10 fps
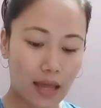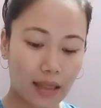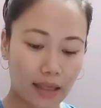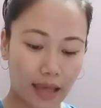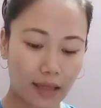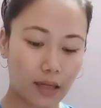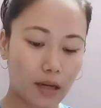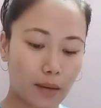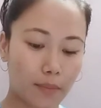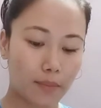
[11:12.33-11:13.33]
Like
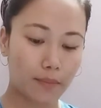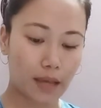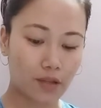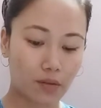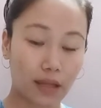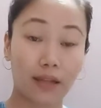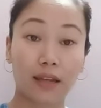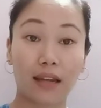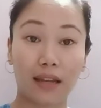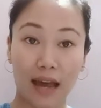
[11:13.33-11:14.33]
masculine,
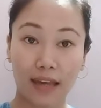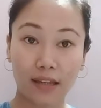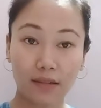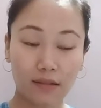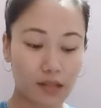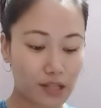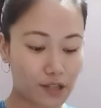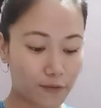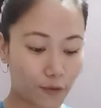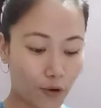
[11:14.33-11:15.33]
lion is
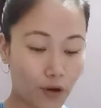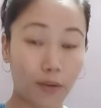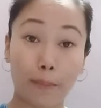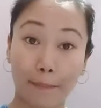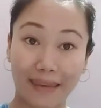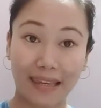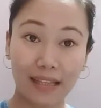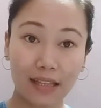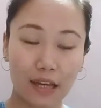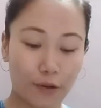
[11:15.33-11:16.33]
for male.